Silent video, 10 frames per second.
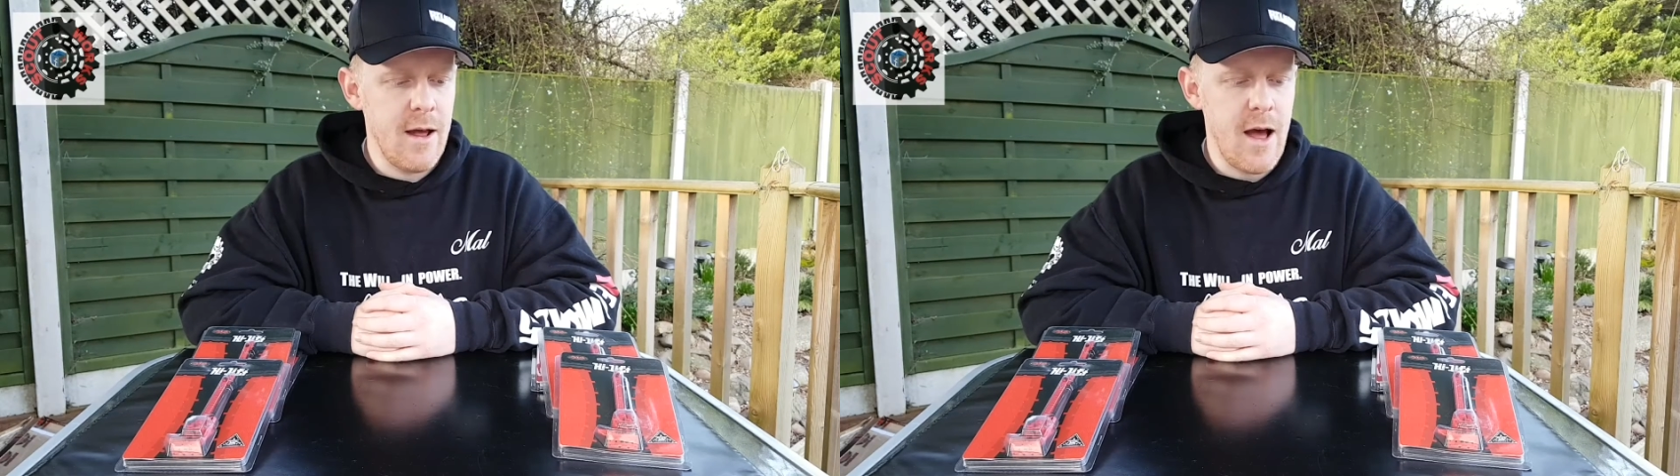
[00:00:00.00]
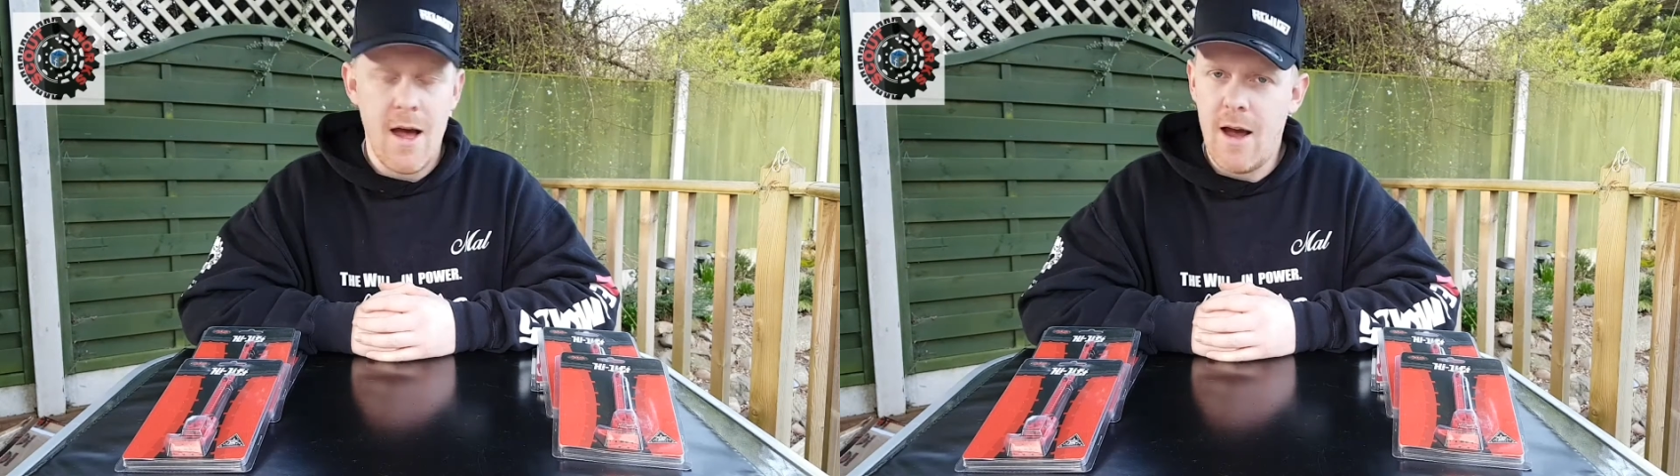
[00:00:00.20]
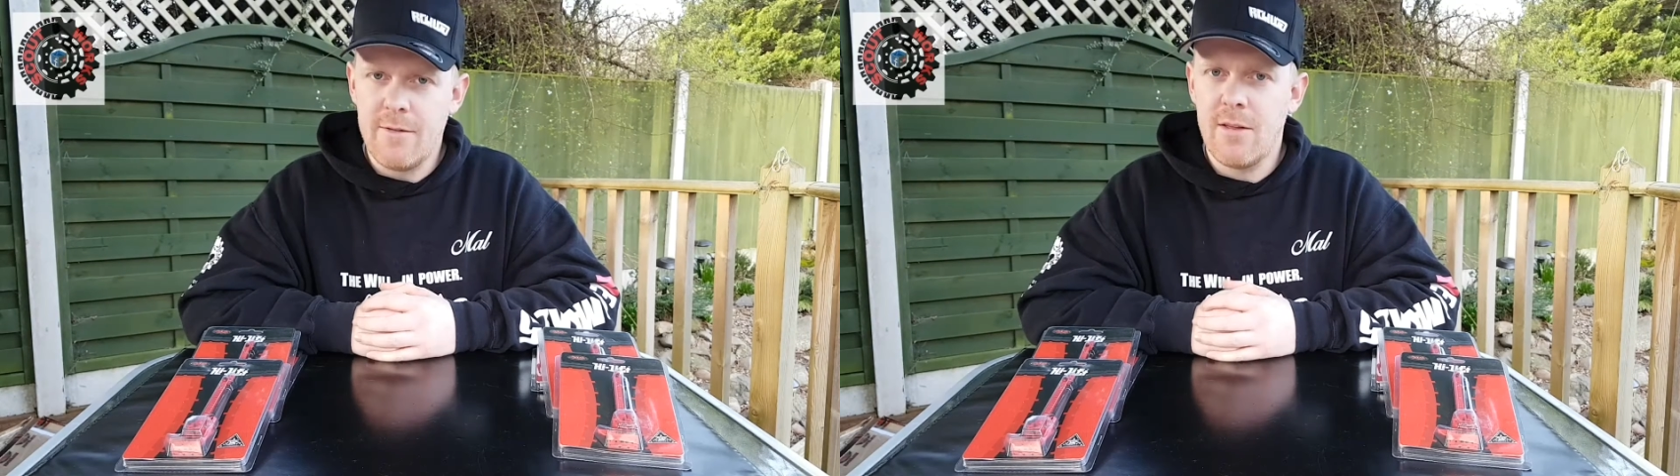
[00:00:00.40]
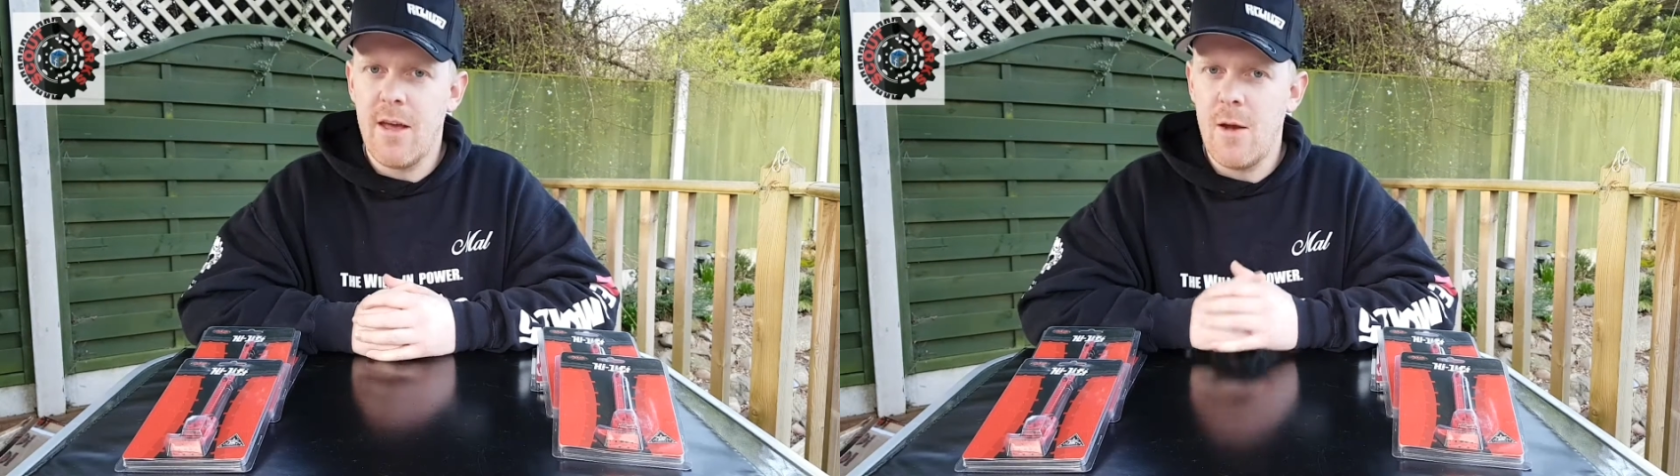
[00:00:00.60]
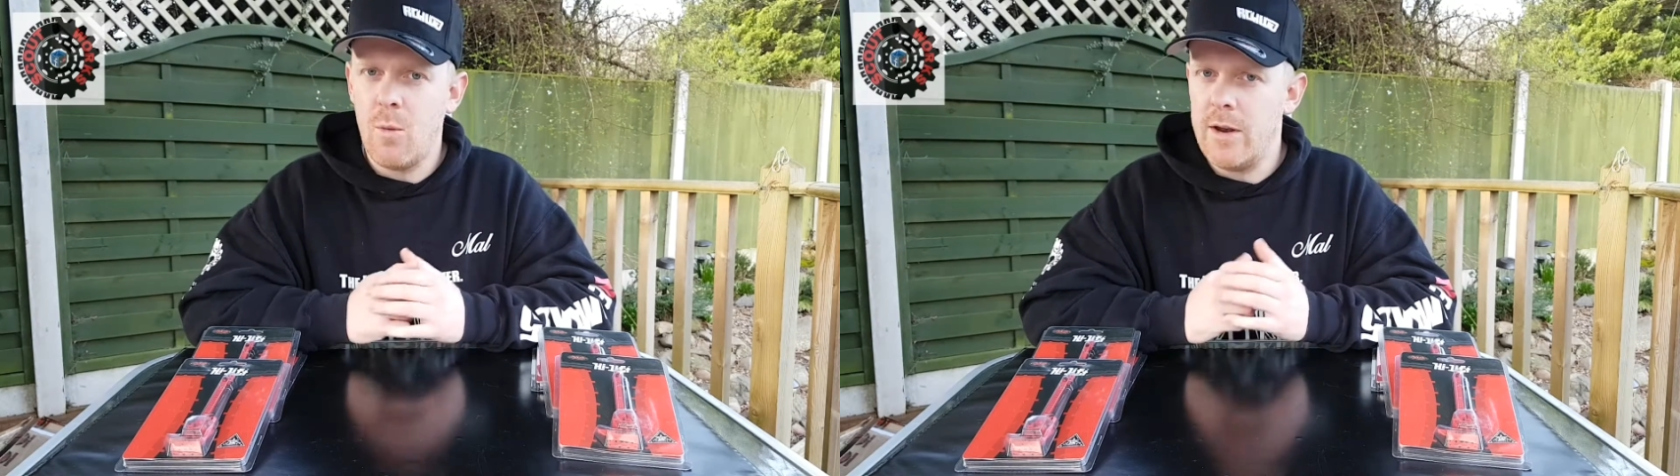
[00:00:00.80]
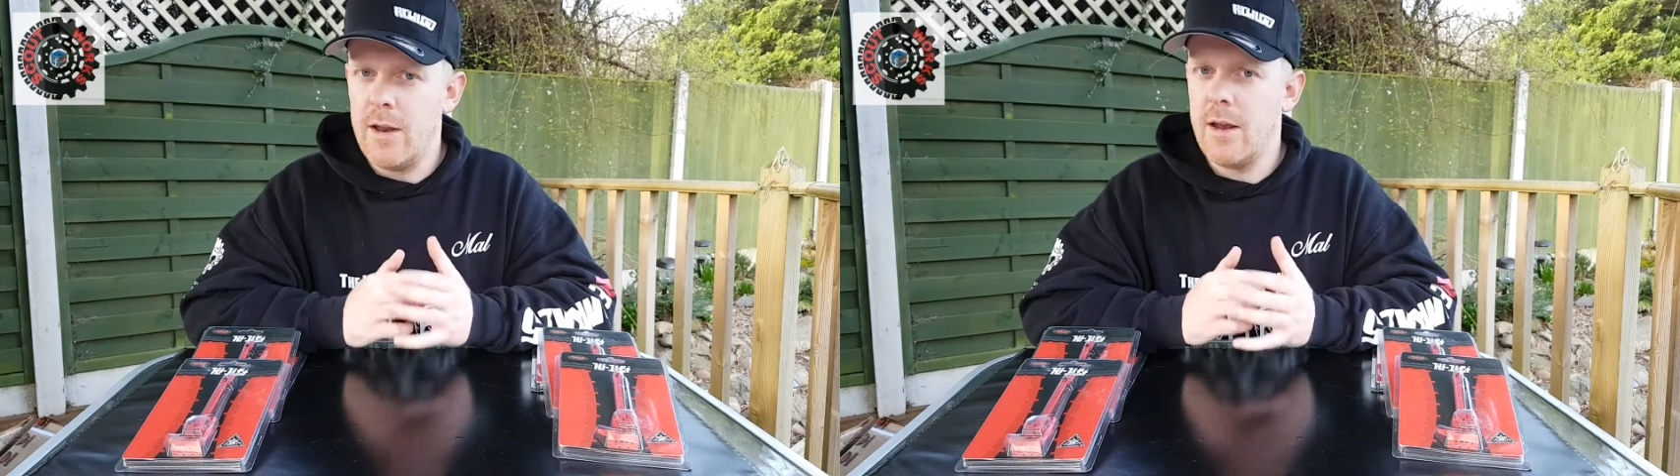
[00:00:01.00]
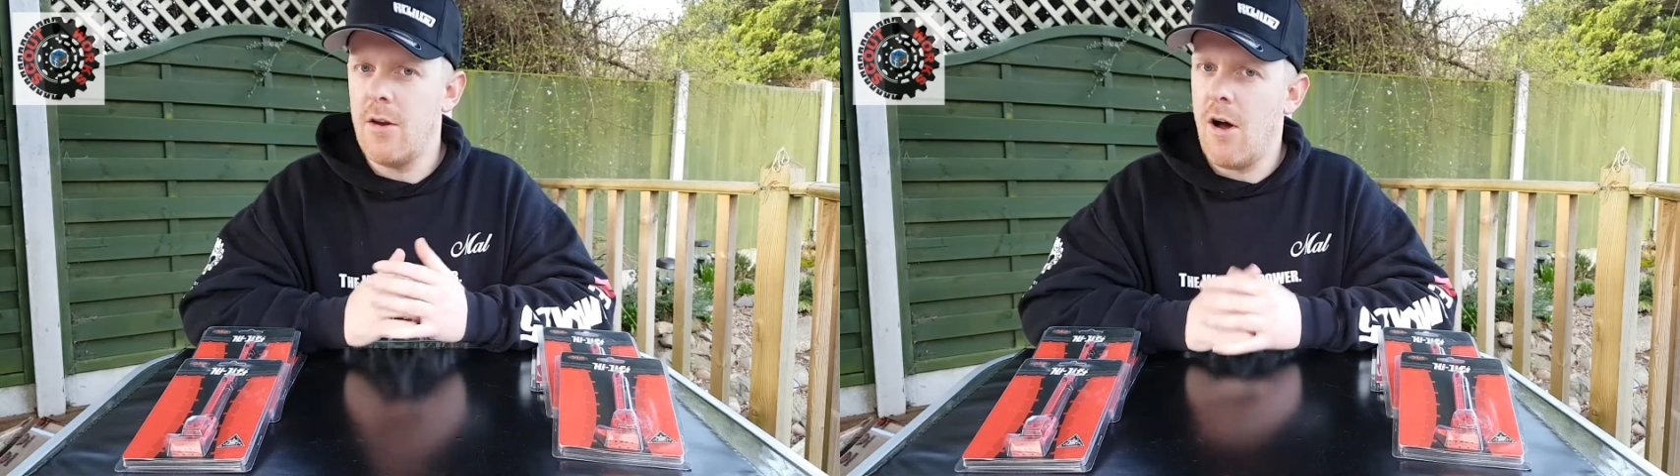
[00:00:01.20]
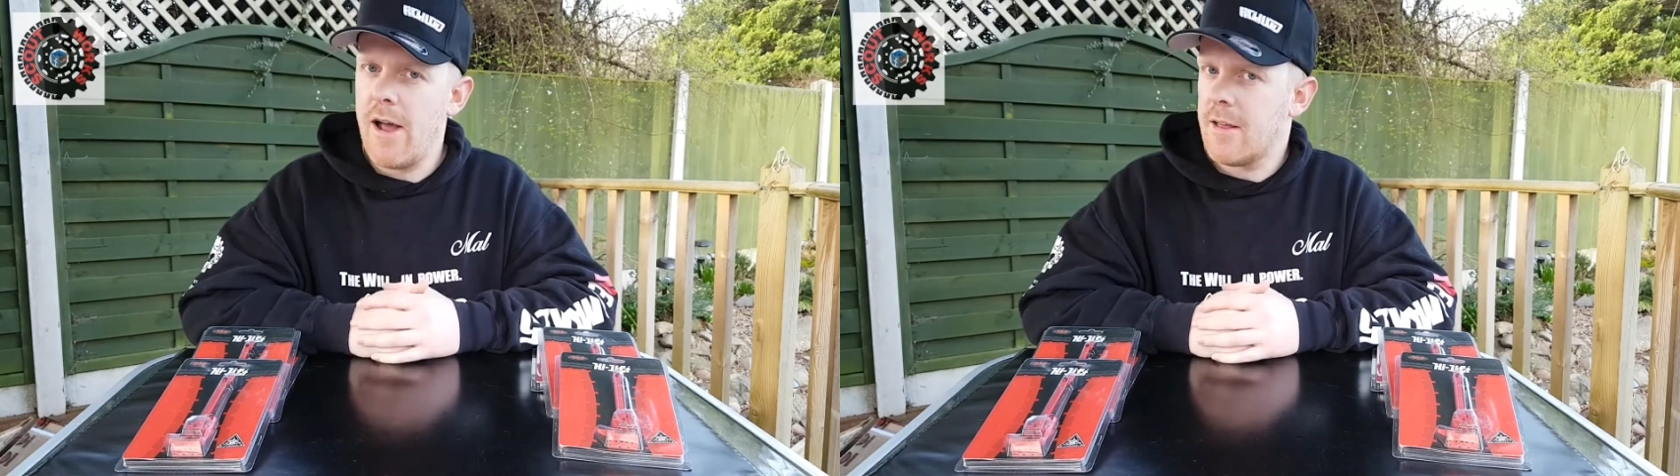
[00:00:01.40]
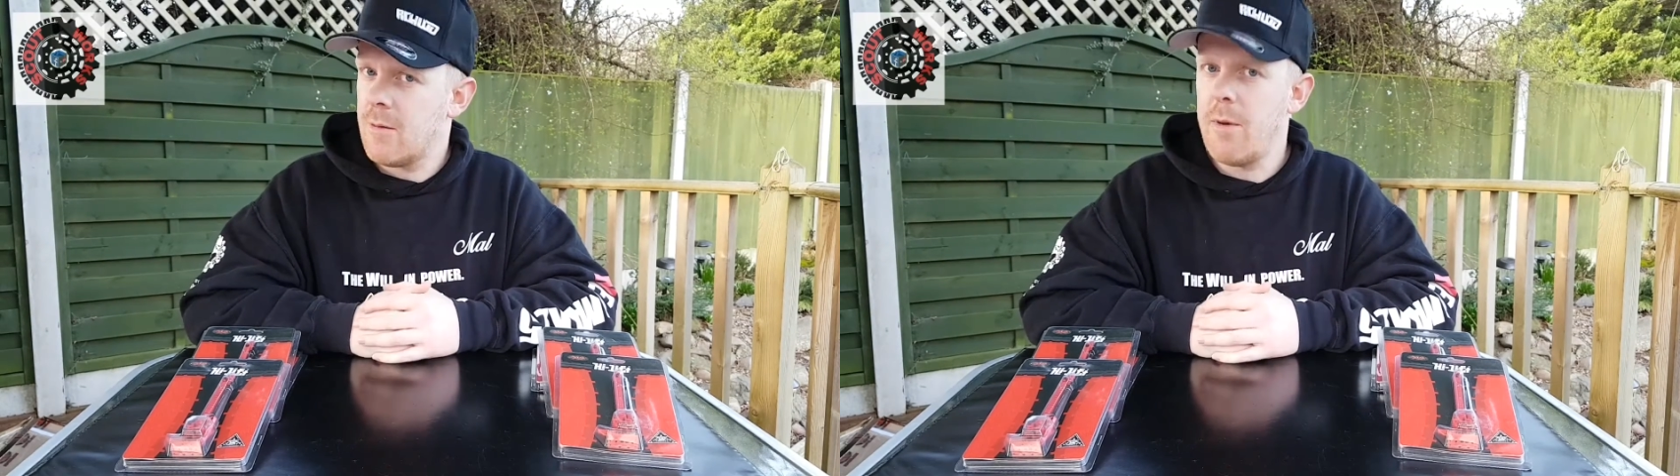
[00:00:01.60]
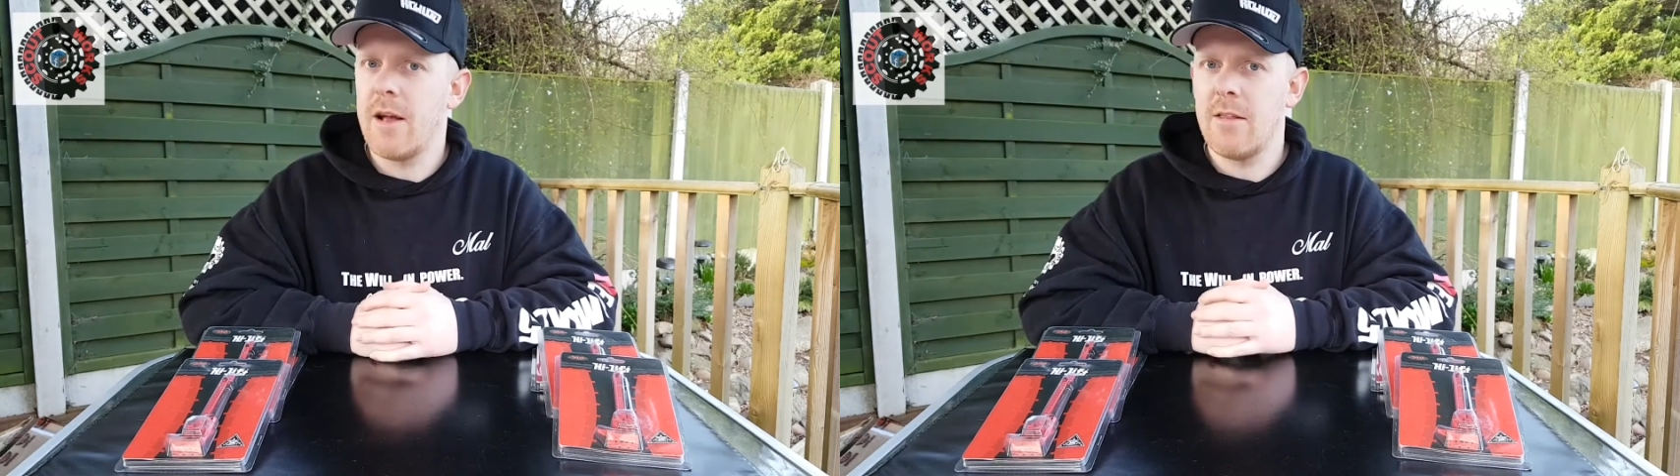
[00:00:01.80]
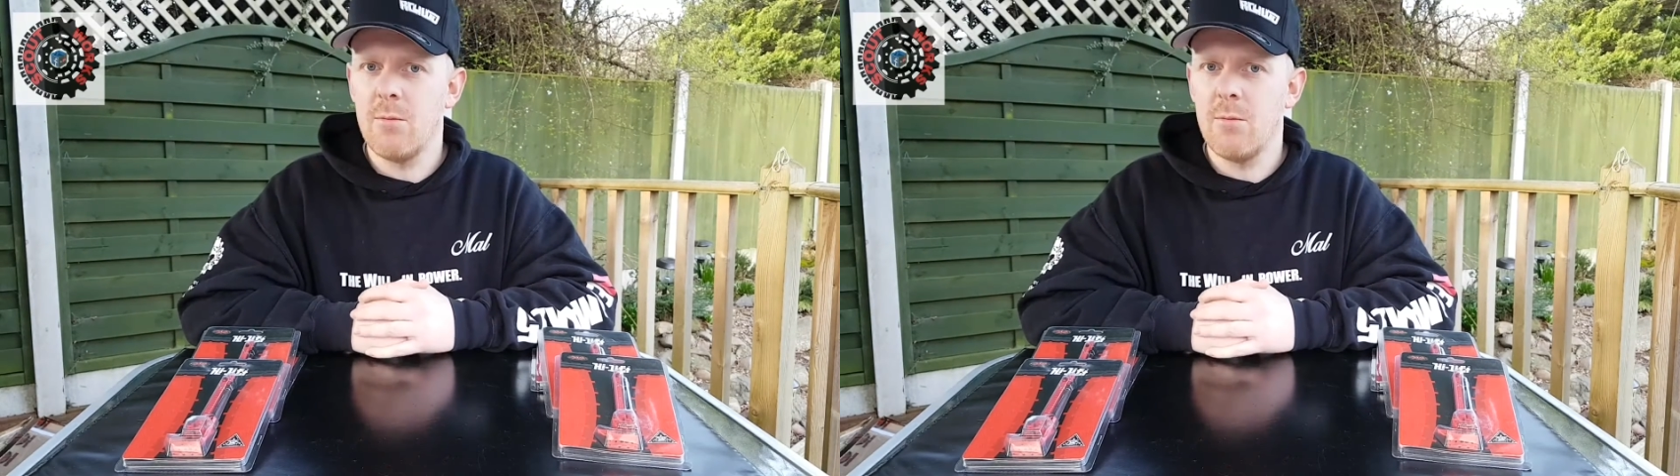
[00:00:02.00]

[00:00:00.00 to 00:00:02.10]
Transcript: I have to say we did not expect